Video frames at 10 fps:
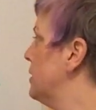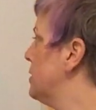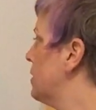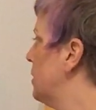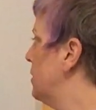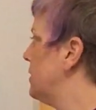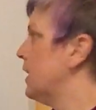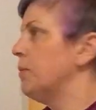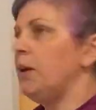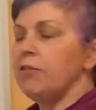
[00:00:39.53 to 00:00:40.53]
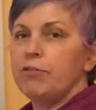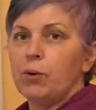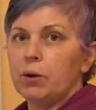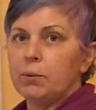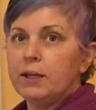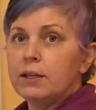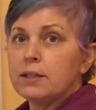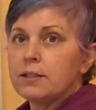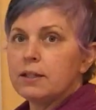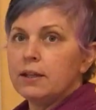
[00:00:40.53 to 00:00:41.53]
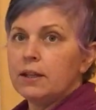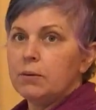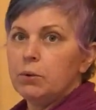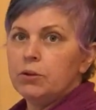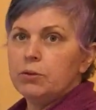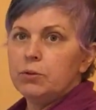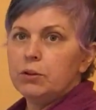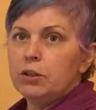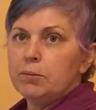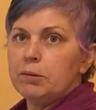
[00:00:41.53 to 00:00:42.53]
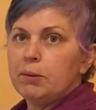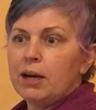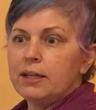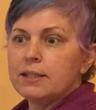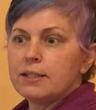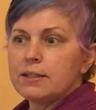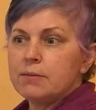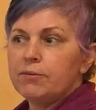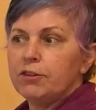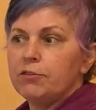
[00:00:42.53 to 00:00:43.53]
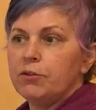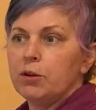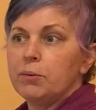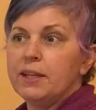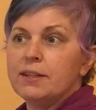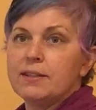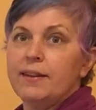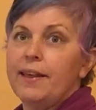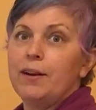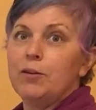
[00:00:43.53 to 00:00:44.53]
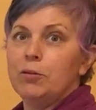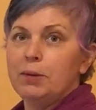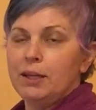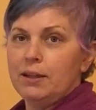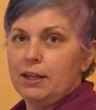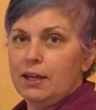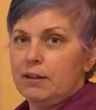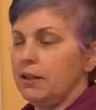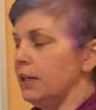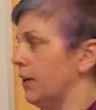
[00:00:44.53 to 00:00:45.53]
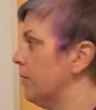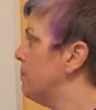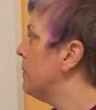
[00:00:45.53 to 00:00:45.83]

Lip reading: is going to take about 4 weeks, and then we'll do the human body system for 4 weeks, and then it will be the end of the year.